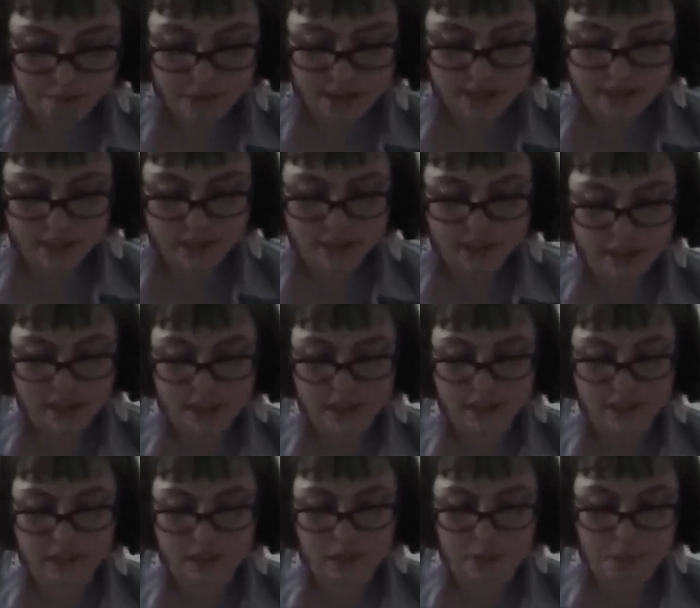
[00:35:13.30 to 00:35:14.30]

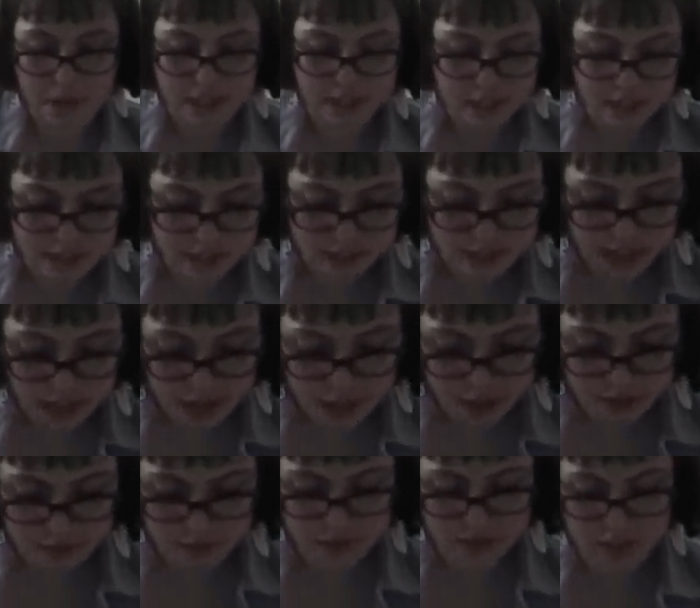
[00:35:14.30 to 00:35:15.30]
basically, the basic
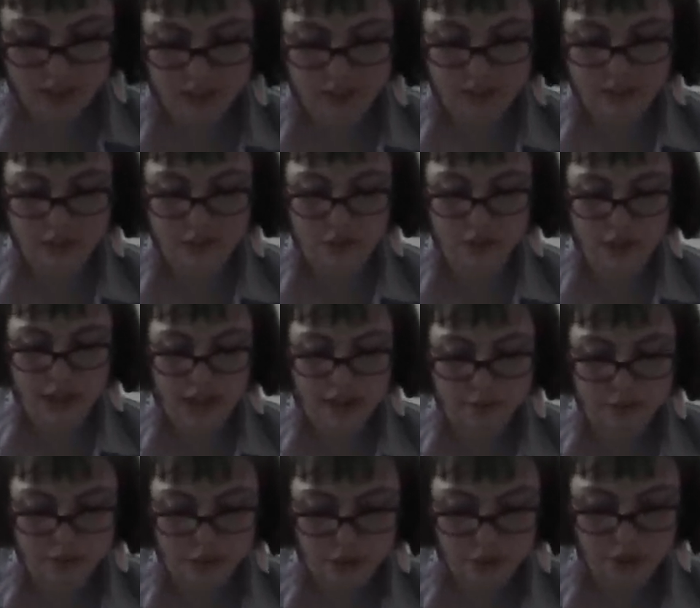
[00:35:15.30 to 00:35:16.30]
desire of a 6 is to
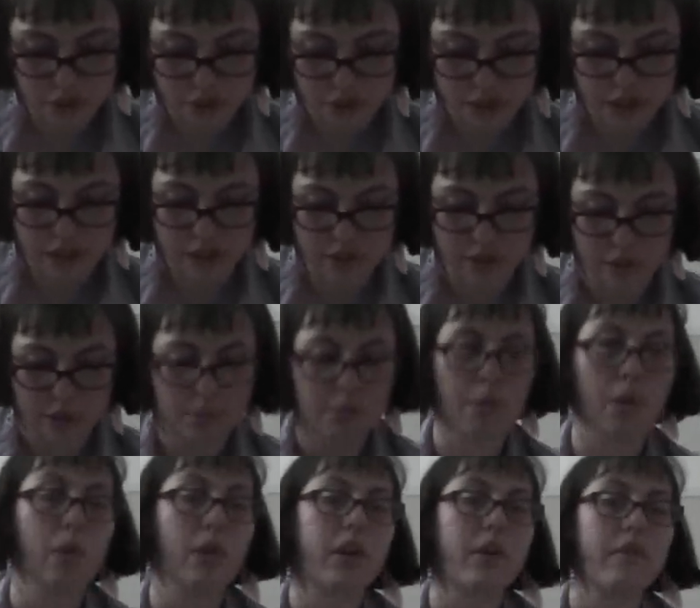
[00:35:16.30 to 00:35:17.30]
have security and
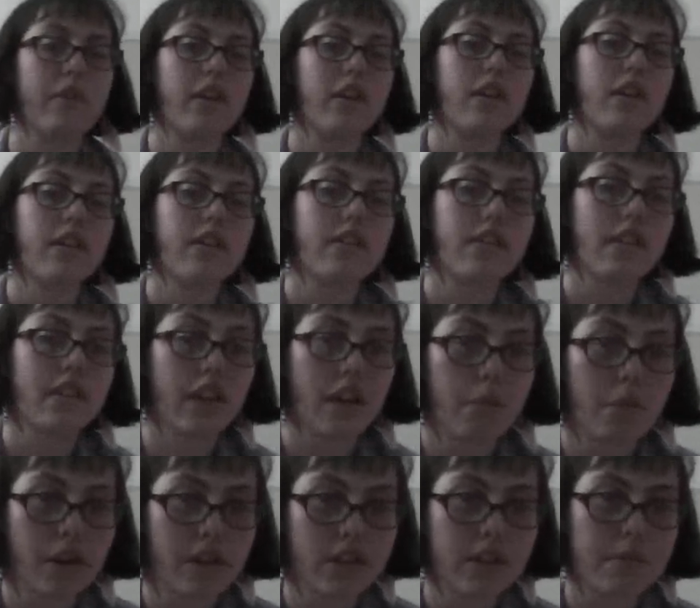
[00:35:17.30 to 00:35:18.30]
support. They
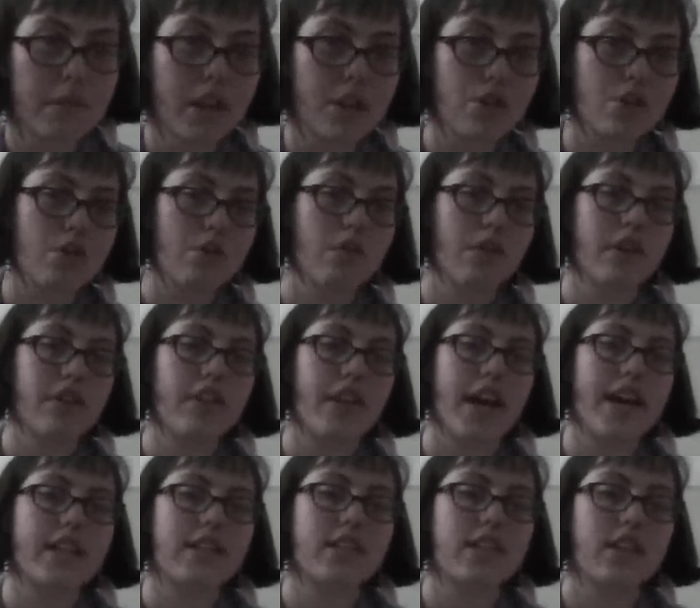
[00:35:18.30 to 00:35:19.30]
want to make sure
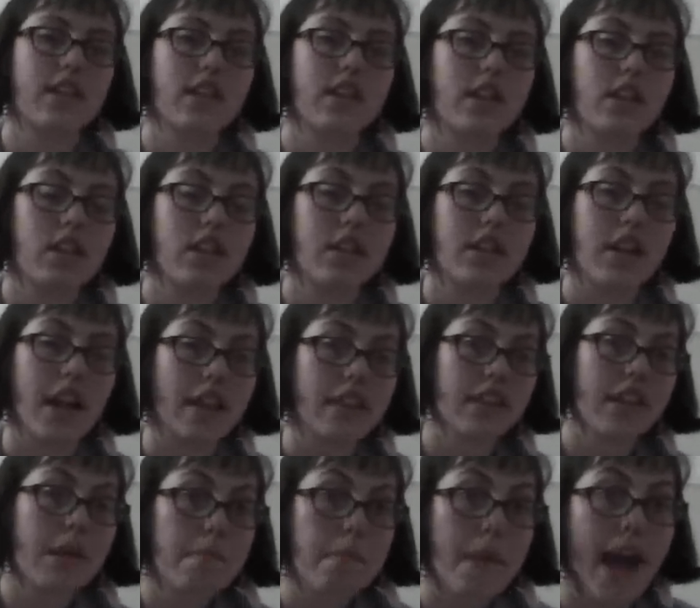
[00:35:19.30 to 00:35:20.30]
that
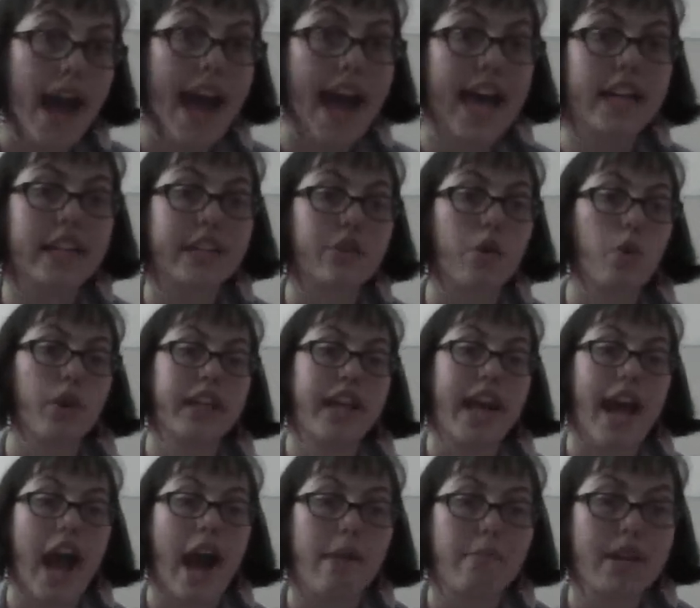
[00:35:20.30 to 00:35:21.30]
nothing bad is going
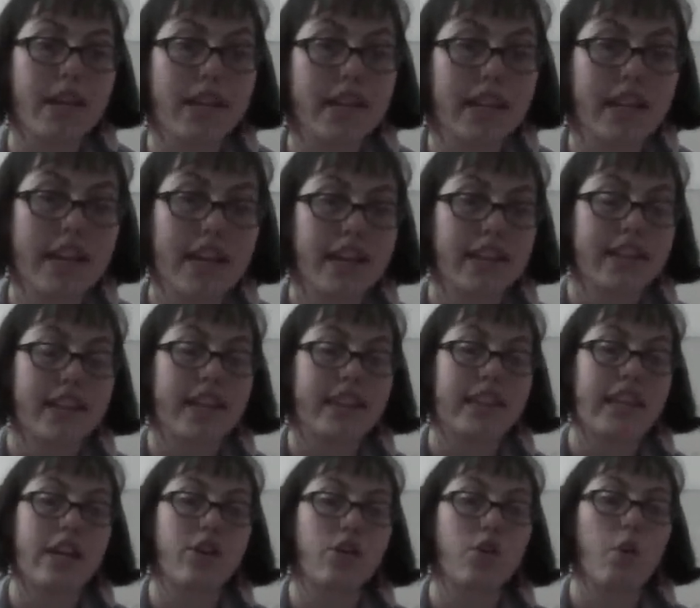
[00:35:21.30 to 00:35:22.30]
to happen, that
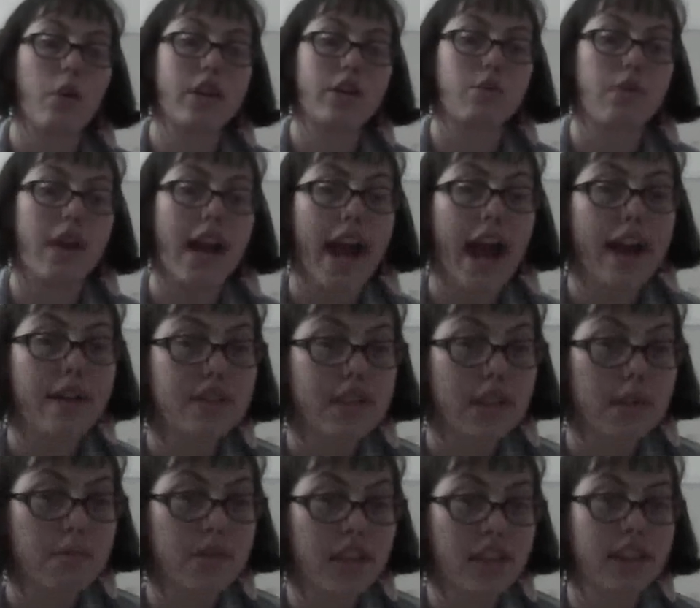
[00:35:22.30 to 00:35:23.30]
they are going to have
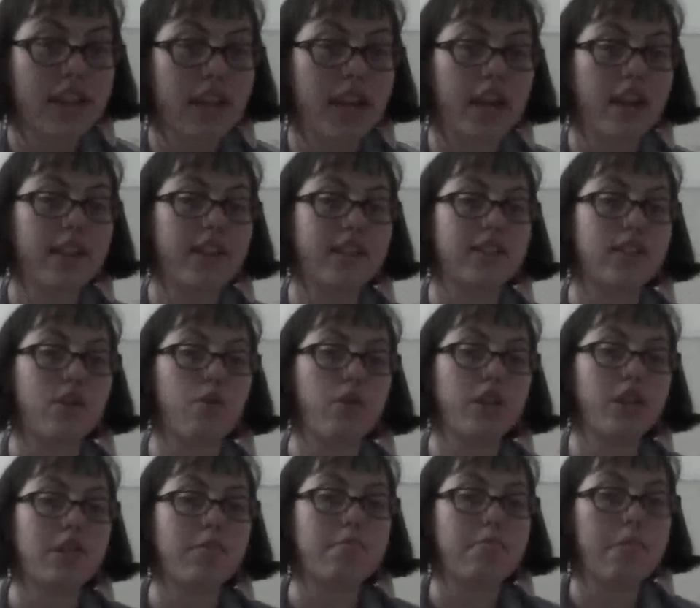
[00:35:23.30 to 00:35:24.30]
something there that's
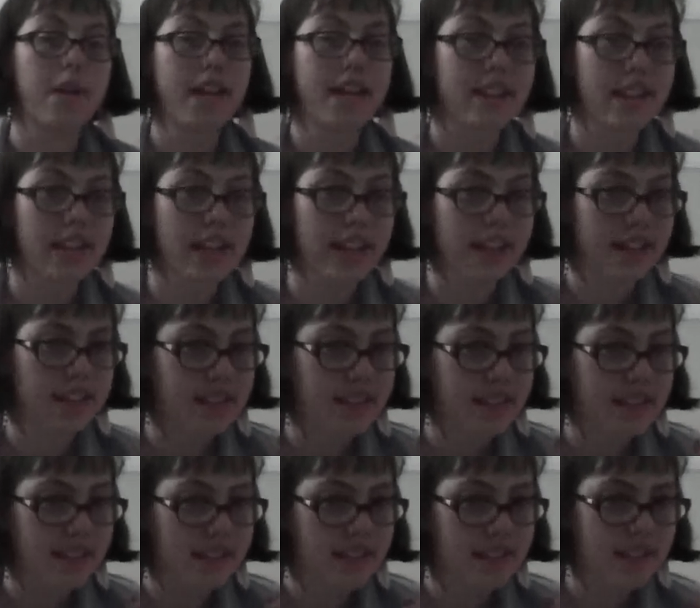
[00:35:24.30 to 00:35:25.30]
going to make things
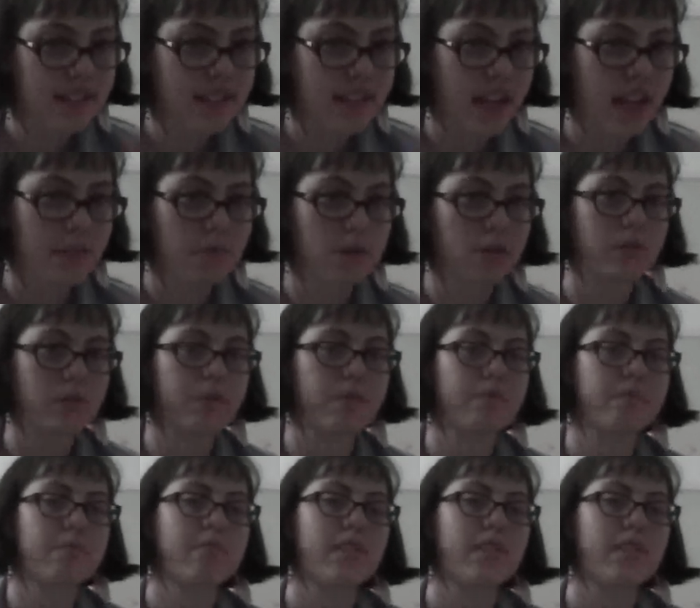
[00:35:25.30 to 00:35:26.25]
stable.